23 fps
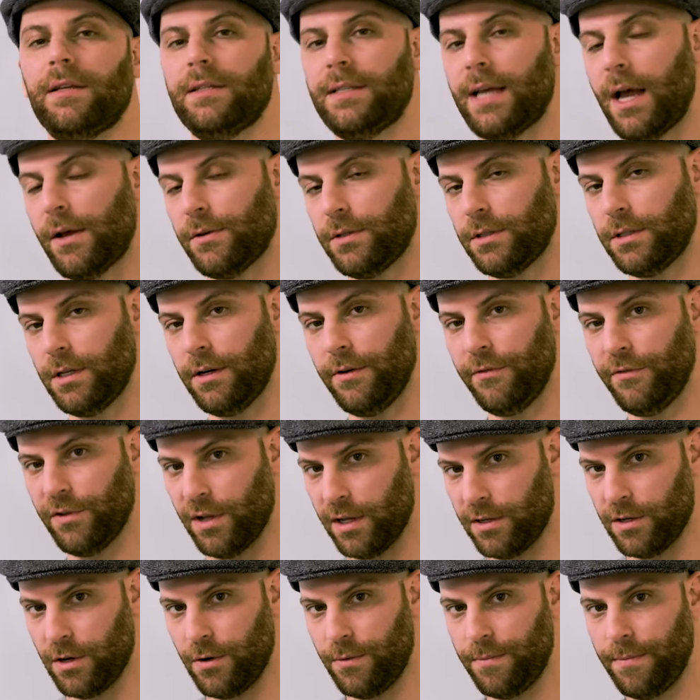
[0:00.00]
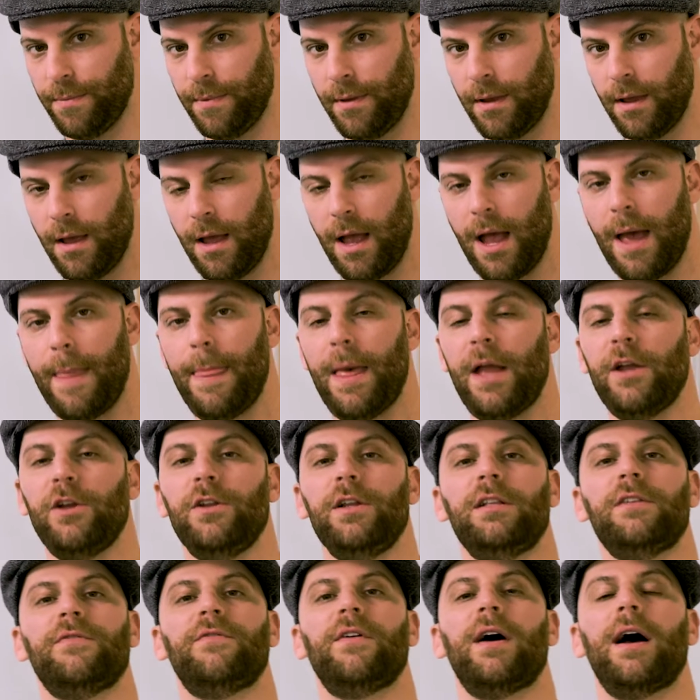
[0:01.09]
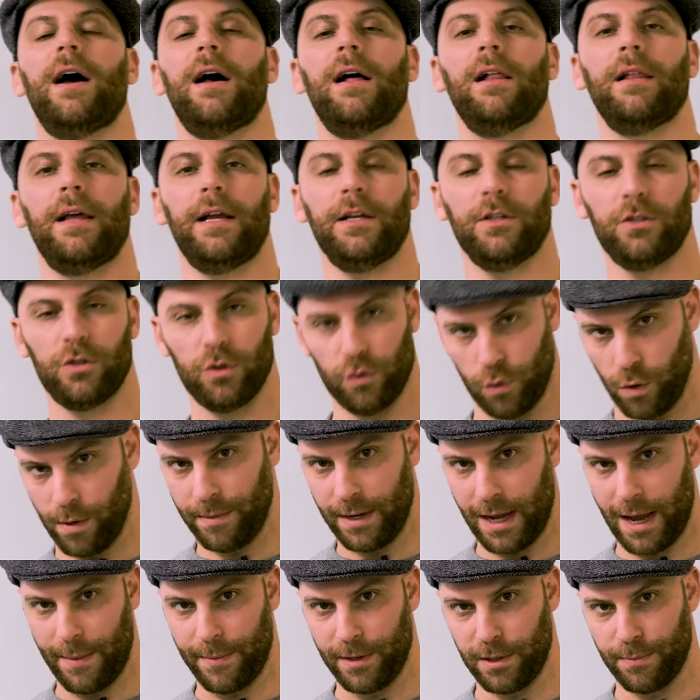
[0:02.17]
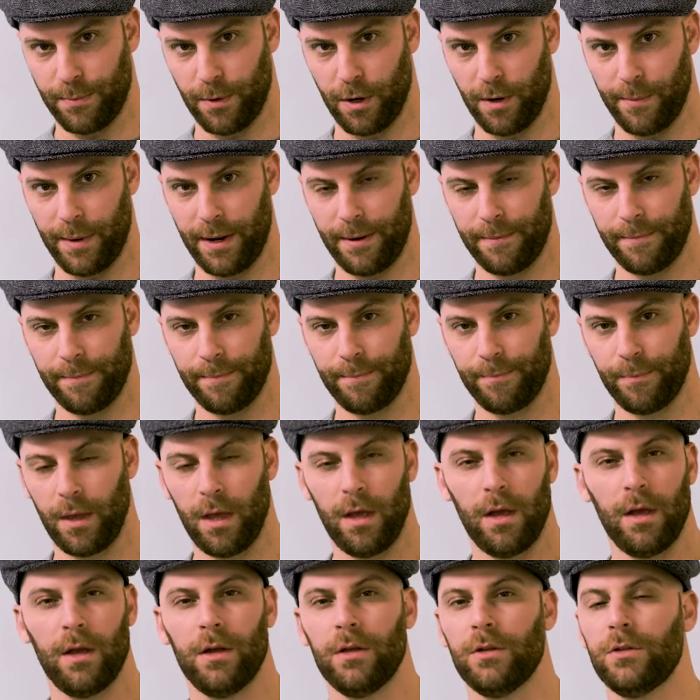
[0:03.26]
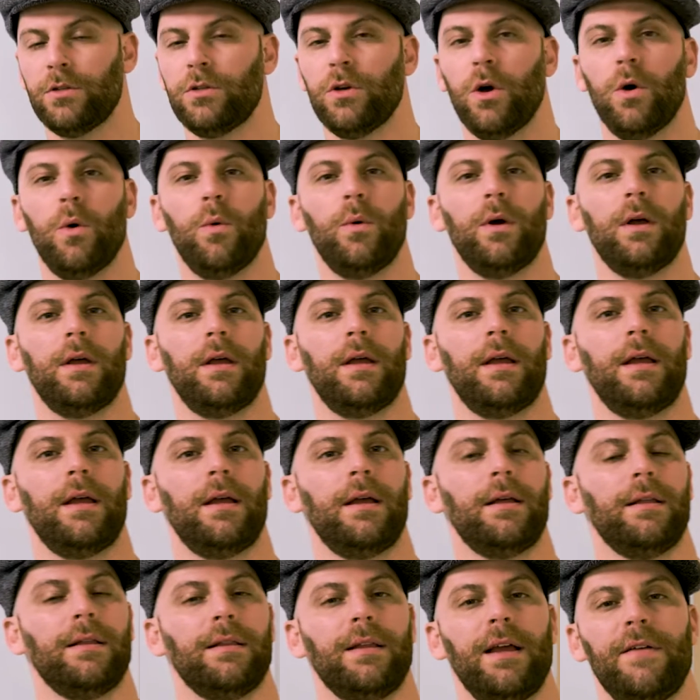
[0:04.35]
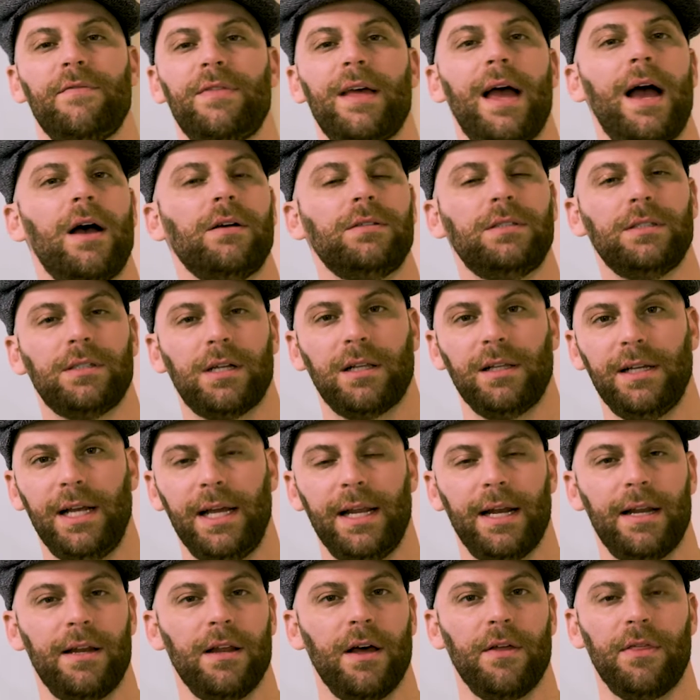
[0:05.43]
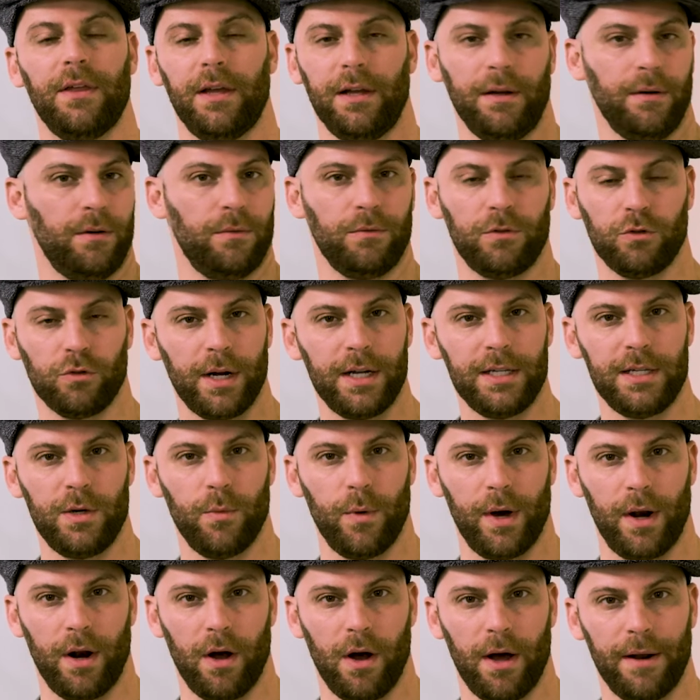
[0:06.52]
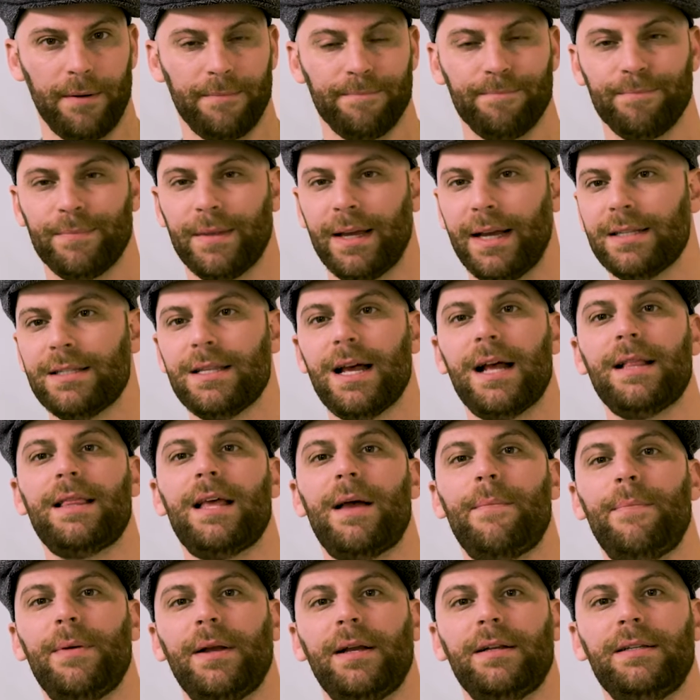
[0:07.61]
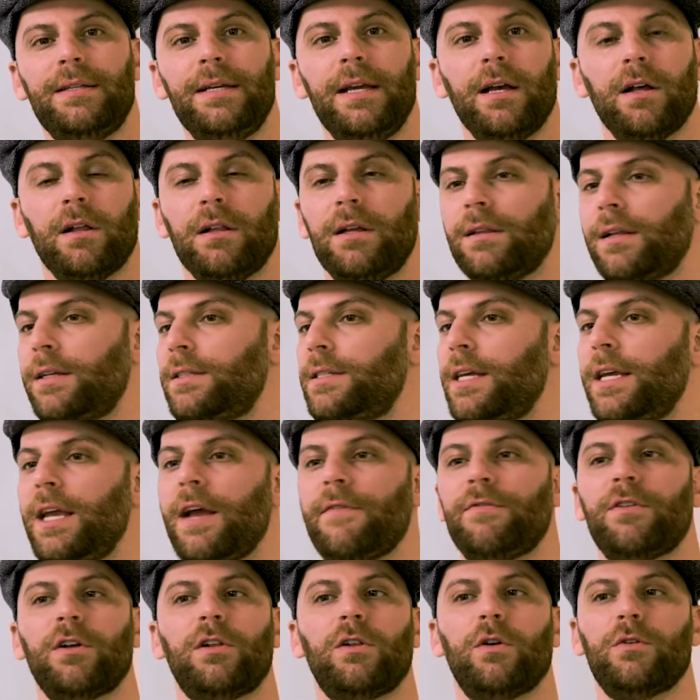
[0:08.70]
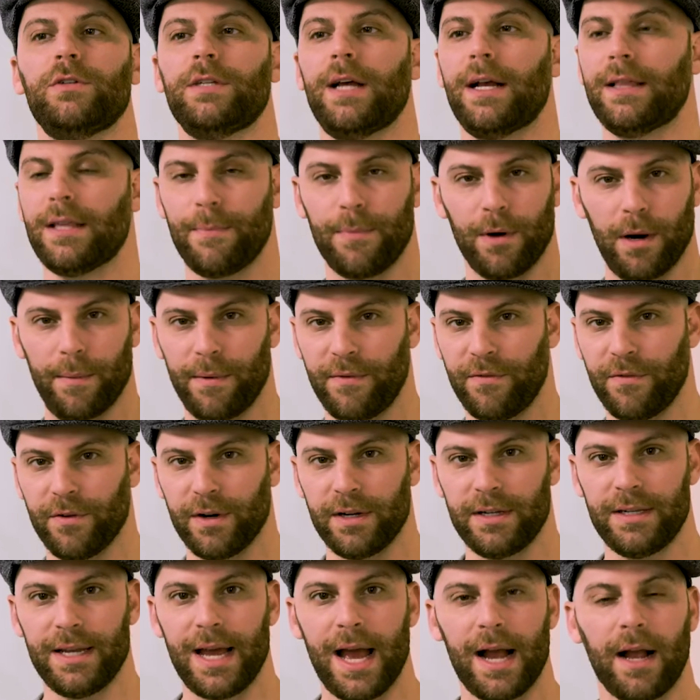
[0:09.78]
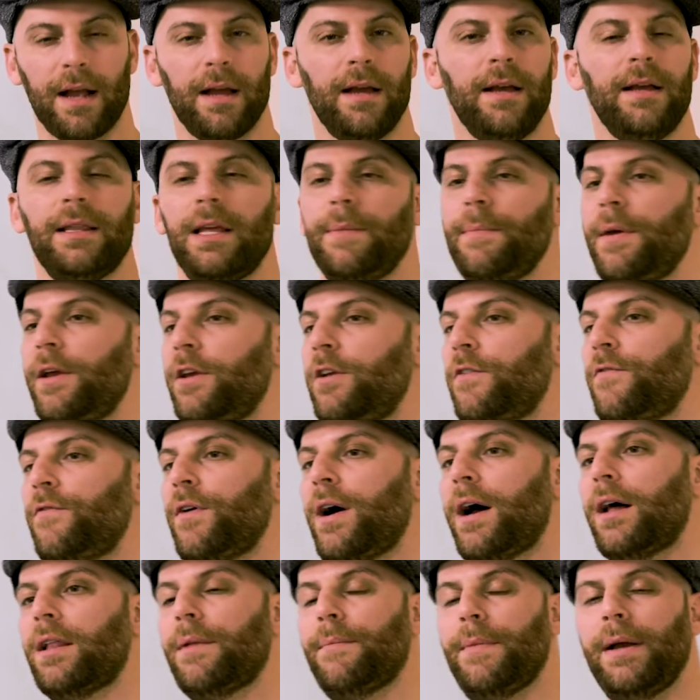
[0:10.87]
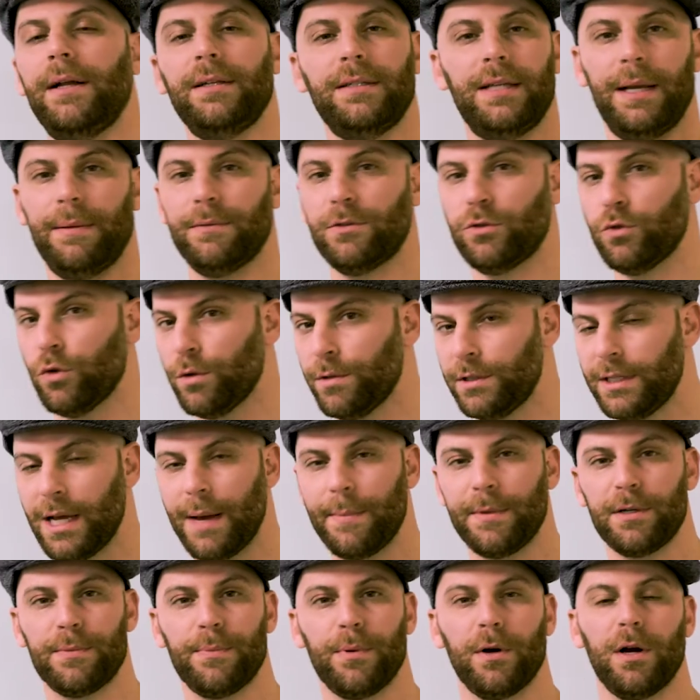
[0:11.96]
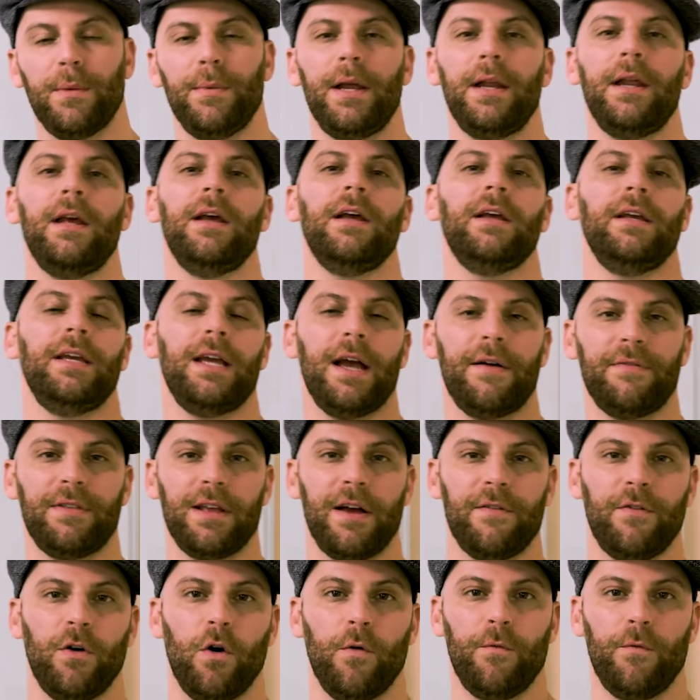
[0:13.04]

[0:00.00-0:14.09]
that this house is in a flood zone and that you need to file a storm damage permit. So if the house is clean and nothing crazy went on, it's not that big a deal. Let's say you have to close out that permit for a deck. They make you file a maintain storm damage permit. You have to have